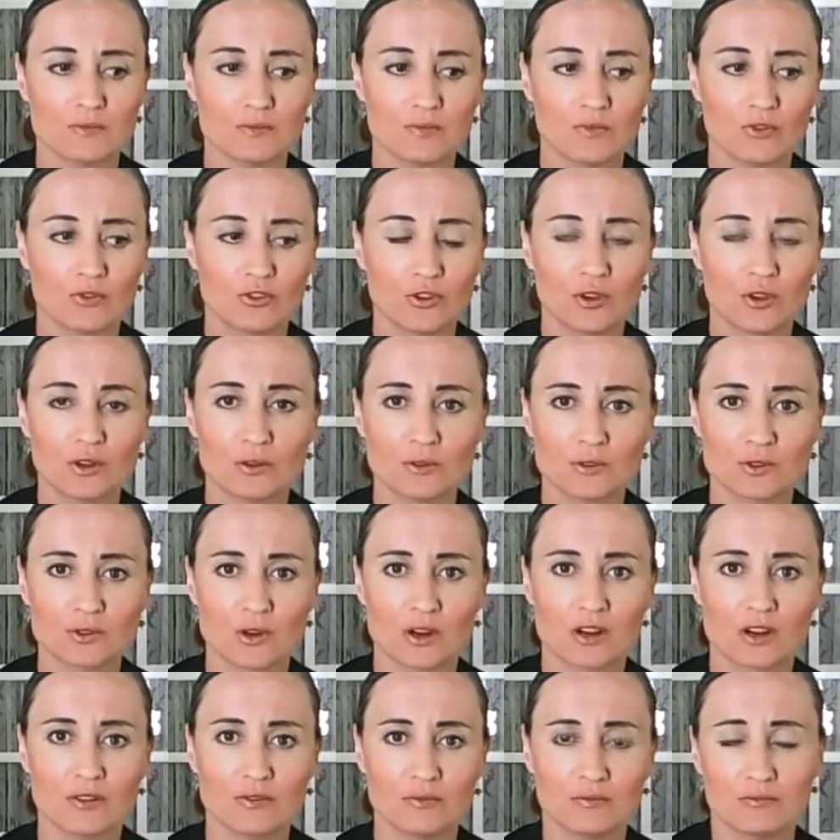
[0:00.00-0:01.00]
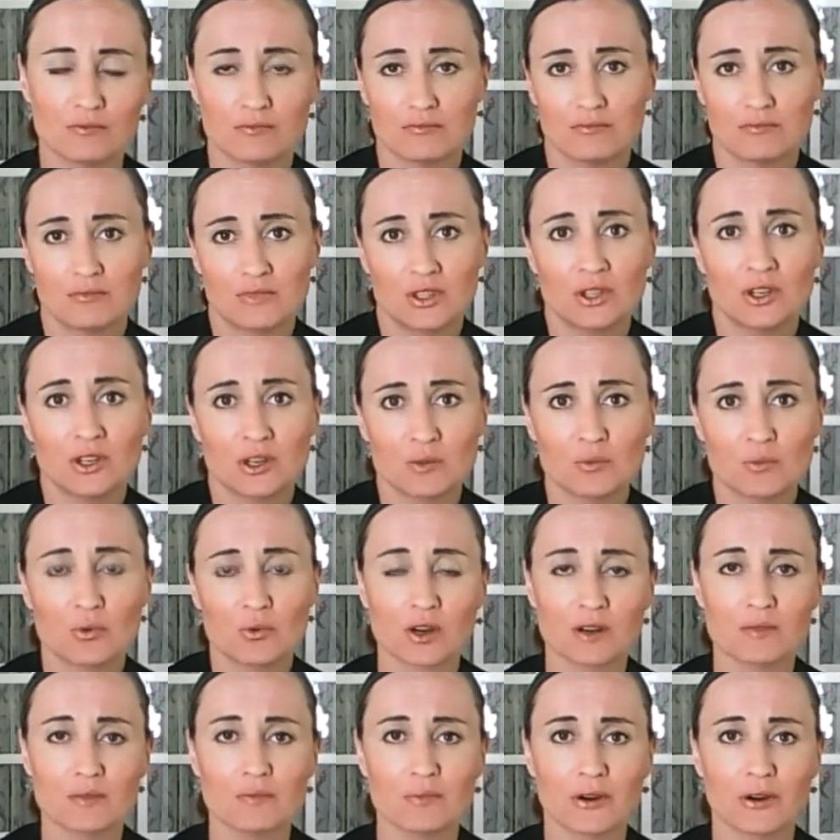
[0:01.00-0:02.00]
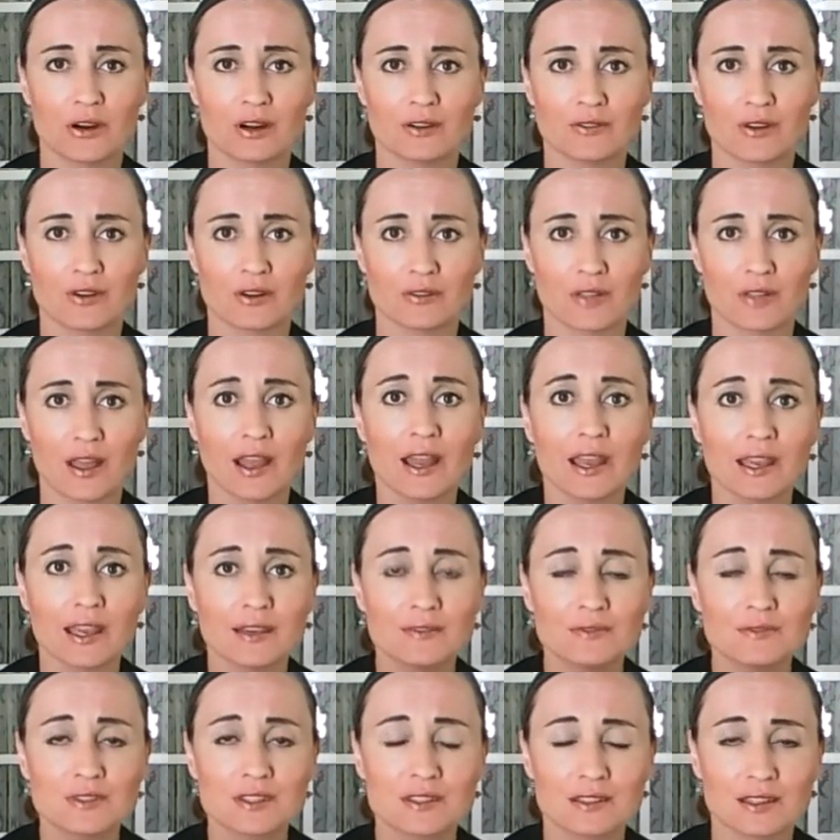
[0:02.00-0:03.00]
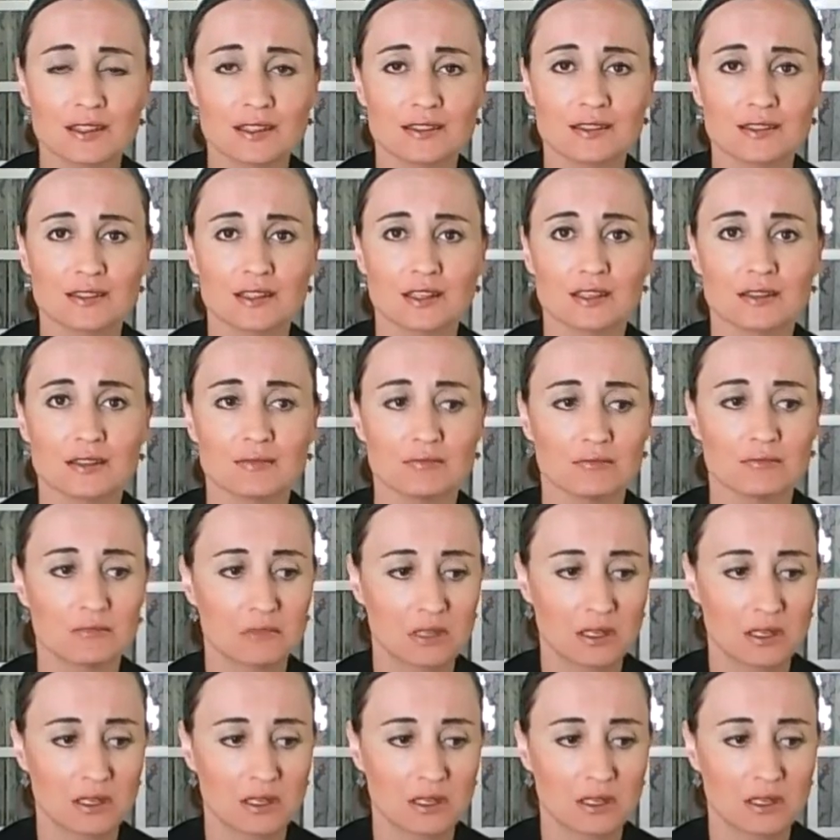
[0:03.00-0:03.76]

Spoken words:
Funerals they're an important part of our lives. It's a